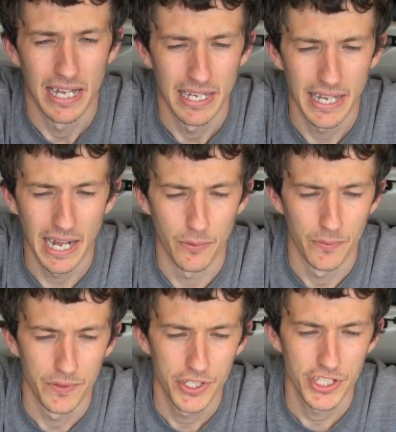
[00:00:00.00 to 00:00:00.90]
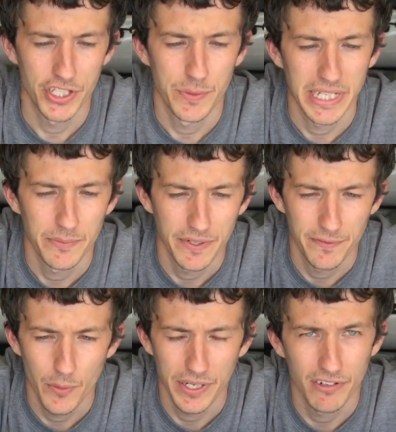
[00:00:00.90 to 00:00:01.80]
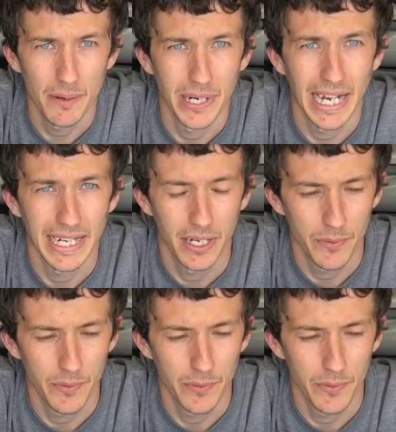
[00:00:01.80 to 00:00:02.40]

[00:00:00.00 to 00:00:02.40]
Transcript: Now, just as we did with the folding grapnel anchor,